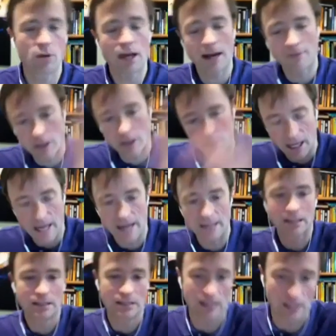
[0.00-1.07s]
a class,
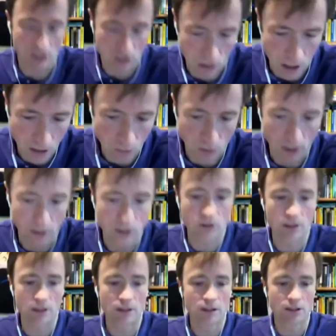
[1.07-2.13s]
it's got a strong word, you
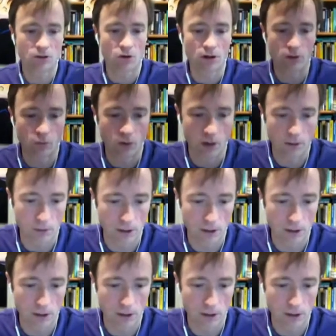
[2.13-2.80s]
can ignore the word part, it's